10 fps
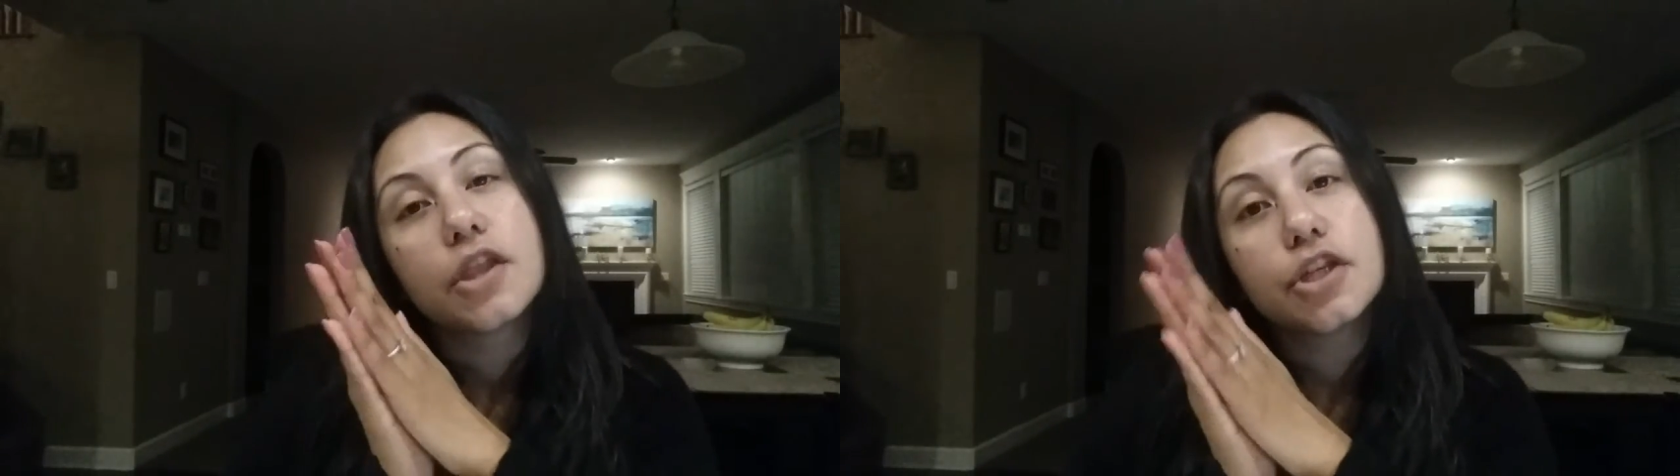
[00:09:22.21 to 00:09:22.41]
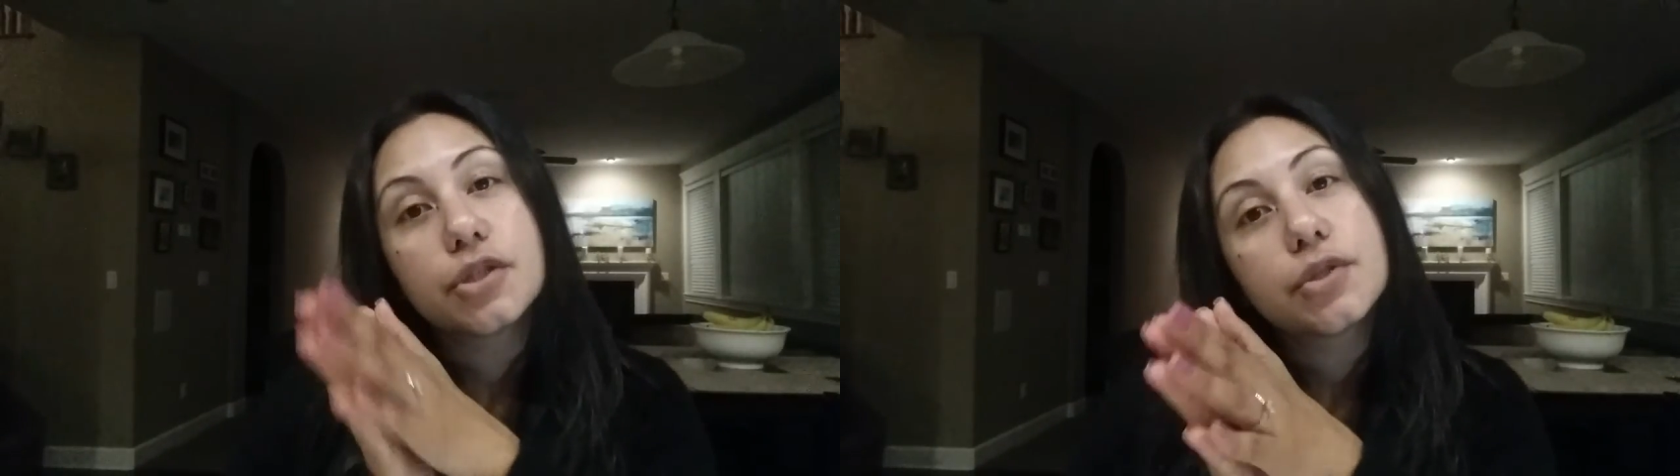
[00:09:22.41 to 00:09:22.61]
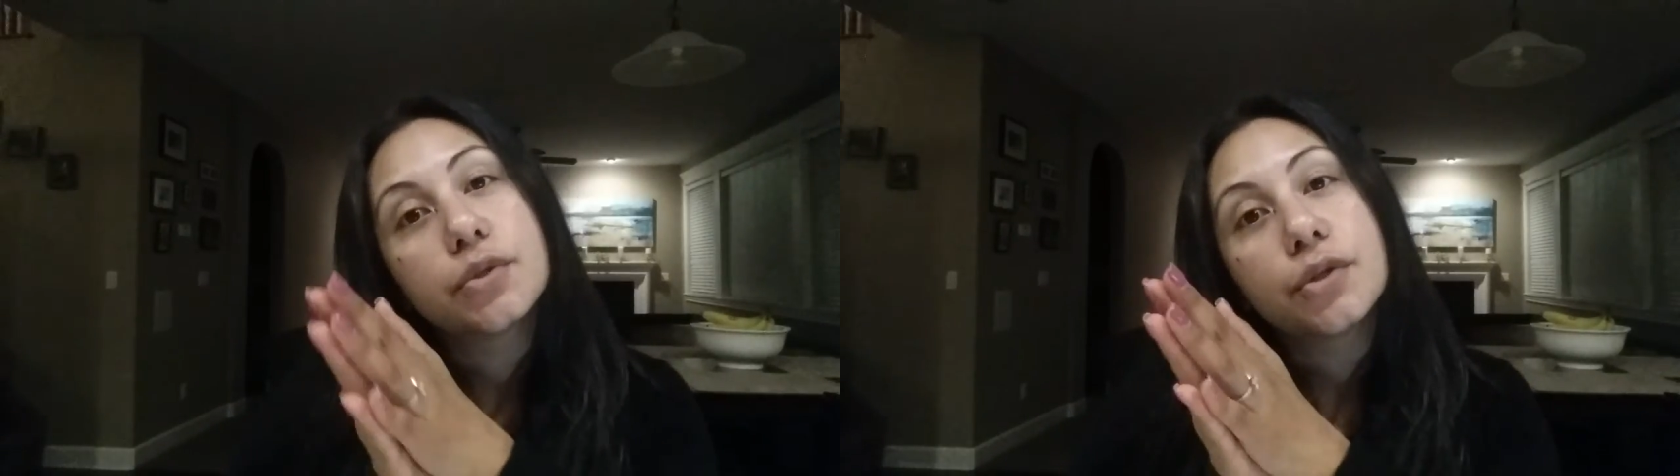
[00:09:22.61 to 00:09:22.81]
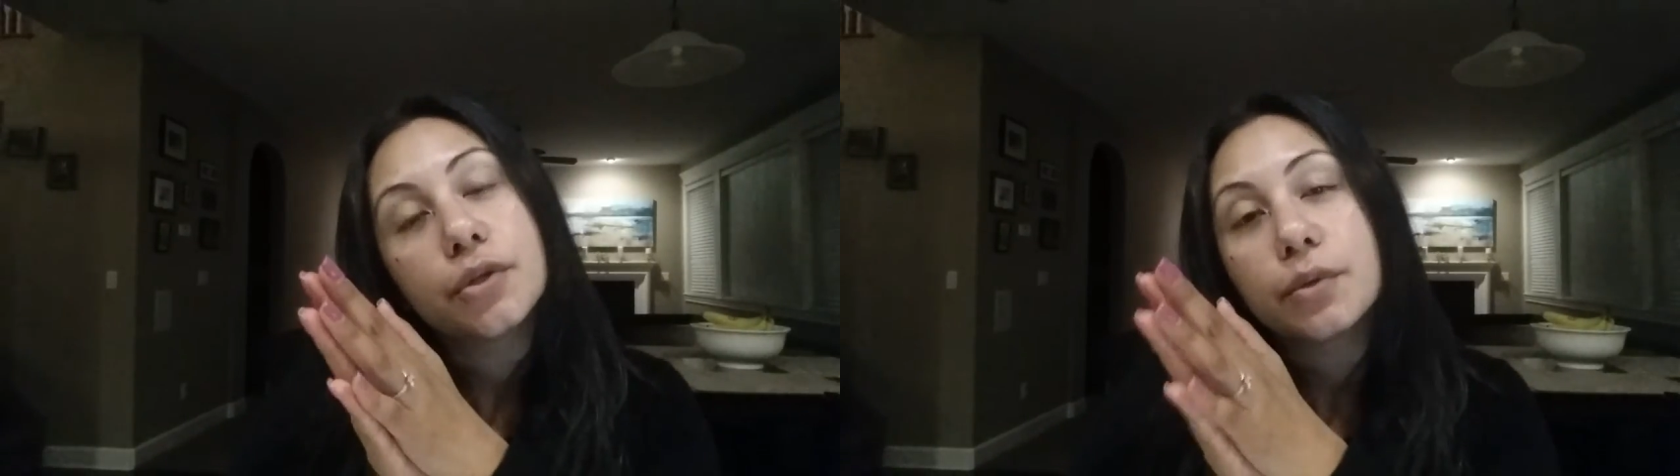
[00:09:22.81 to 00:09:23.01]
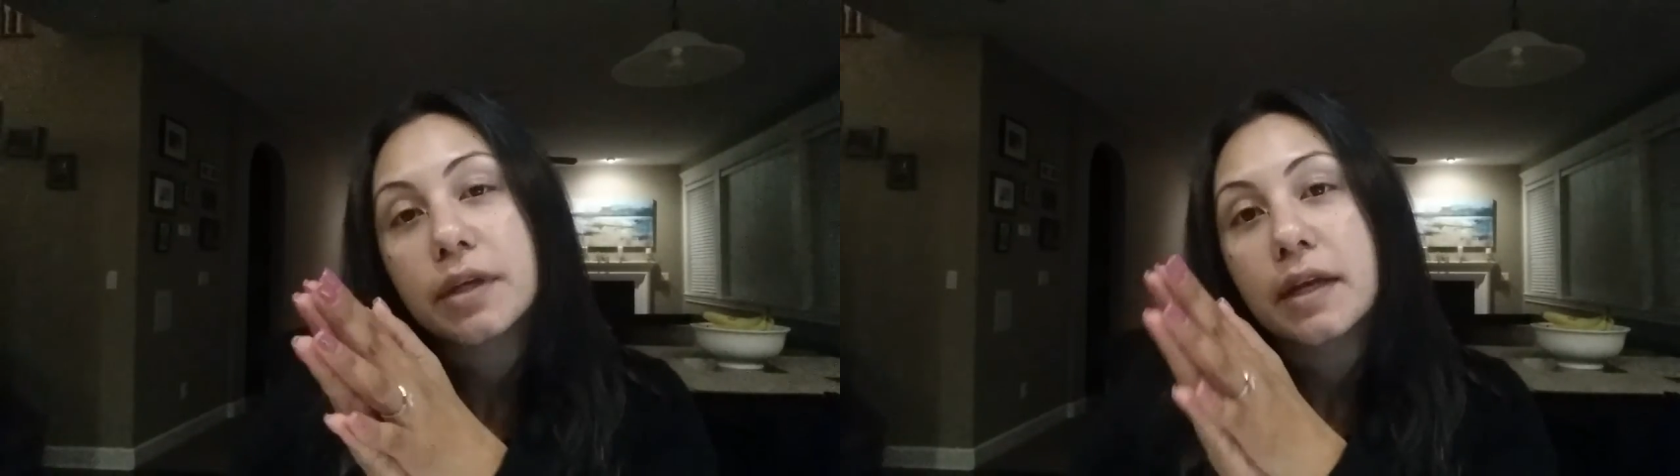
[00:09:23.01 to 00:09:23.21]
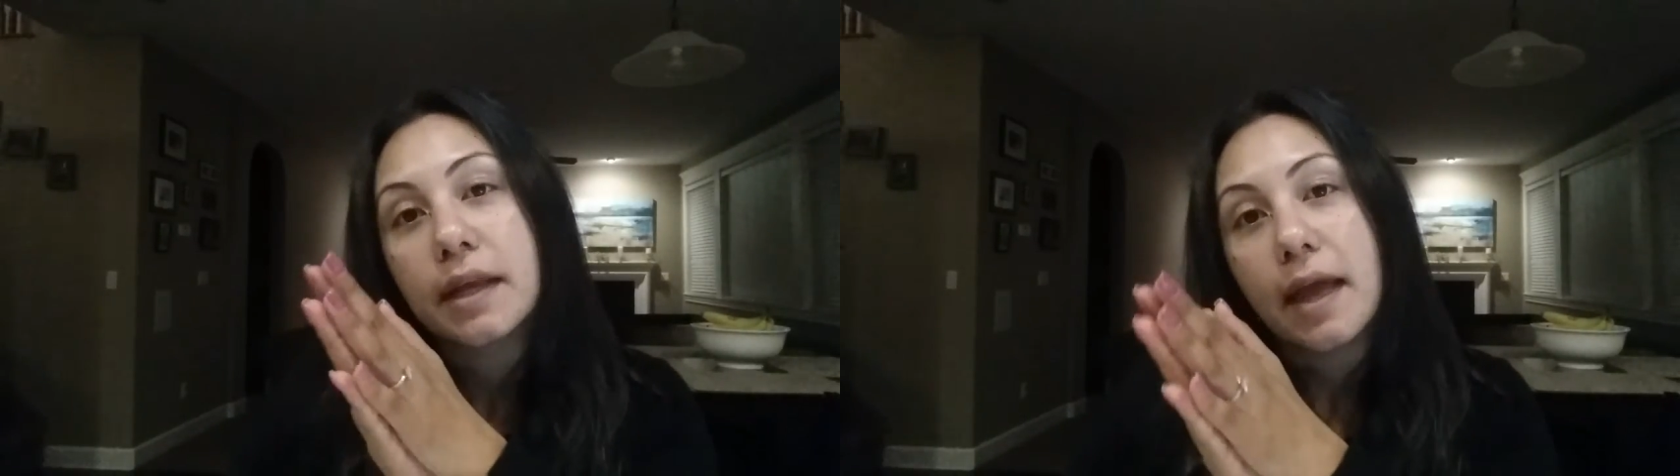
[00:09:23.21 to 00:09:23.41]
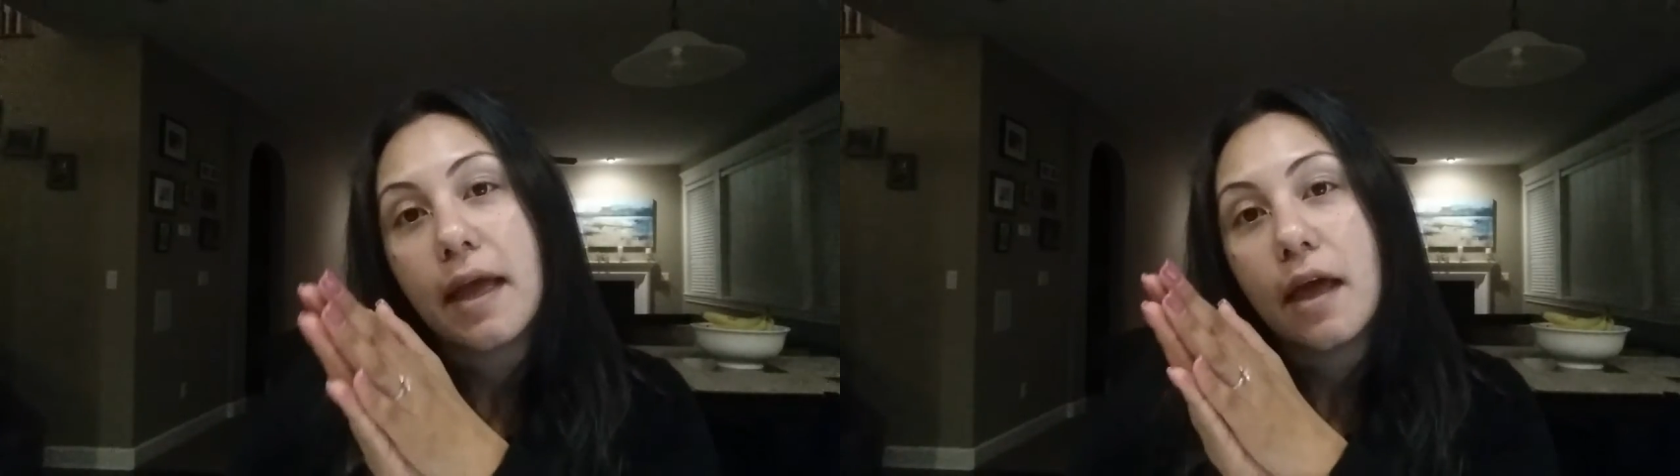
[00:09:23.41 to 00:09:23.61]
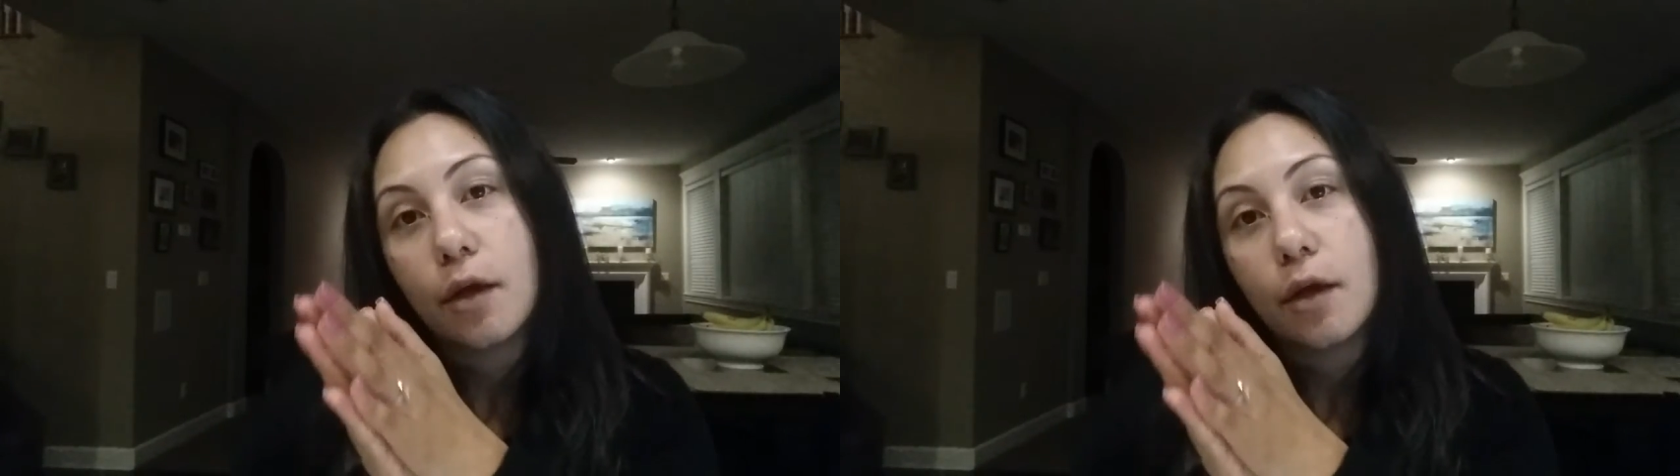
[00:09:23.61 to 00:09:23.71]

The sooner you can get